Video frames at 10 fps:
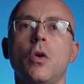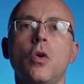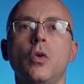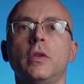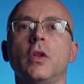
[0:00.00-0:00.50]

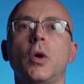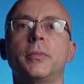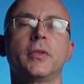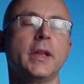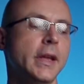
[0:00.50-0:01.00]
old and
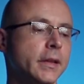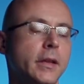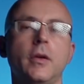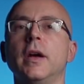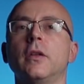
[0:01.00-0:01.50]
obsolete
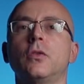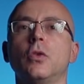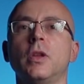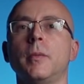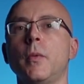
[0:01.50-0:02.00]
and you gotta
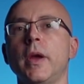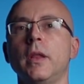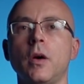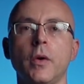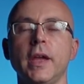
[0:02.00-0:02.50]
throw them away.
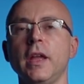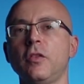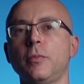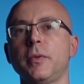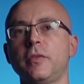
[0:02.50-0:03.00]
No,
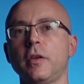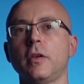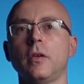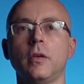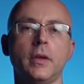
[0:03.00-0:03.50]
each
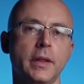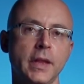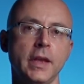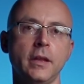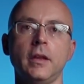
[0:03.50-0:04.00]
particular
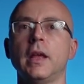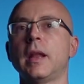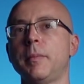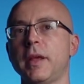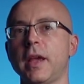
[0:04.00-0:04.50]
need and
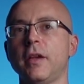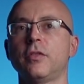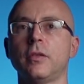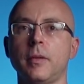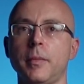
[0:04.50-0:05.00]

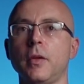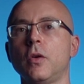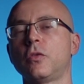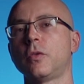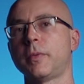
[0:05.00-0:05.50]
application, they
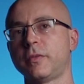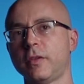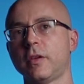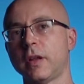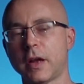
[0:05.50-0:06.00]
belong to a
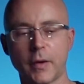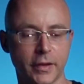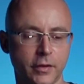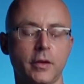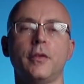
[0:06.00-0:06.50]
particular
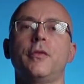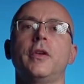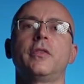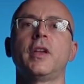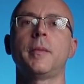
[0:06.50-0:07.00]
criteria. For
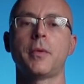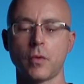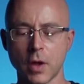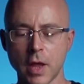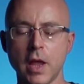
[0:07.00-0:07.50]

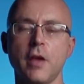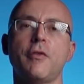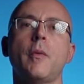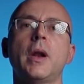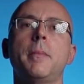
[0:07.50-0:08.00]
example,
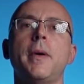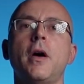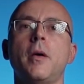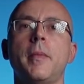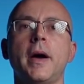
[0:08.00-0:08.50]
if I want to
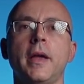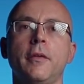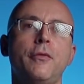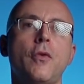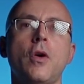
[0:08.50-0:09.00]
power my
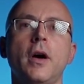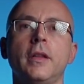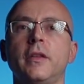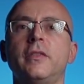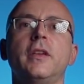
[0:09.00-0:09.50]

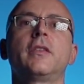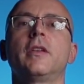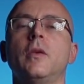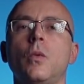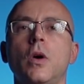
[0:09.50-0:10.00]
400,
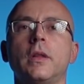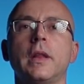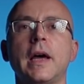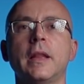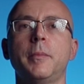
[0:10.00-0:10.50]
600 watt
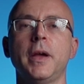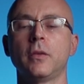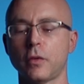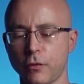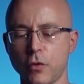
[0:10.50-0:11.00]
light
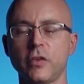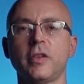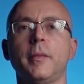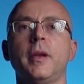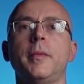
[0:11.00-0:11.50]
panels, of course
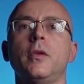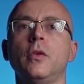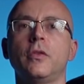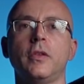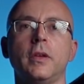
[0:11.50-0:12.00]
I'm gonna be
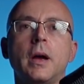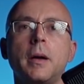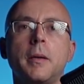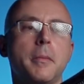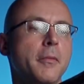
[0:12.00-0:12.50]
using
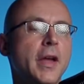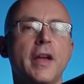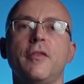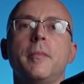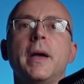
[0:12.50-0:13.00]
a
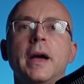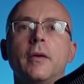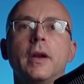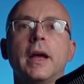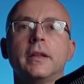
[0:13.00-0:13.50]
heavy
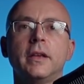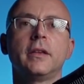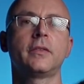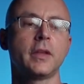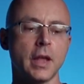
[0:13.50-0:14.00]
battery like
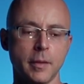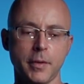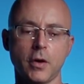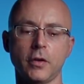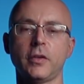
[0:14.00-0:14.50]
this
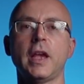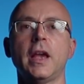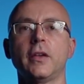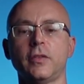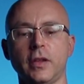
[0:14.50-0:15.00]
because it
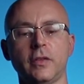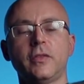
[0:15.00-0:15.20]
has the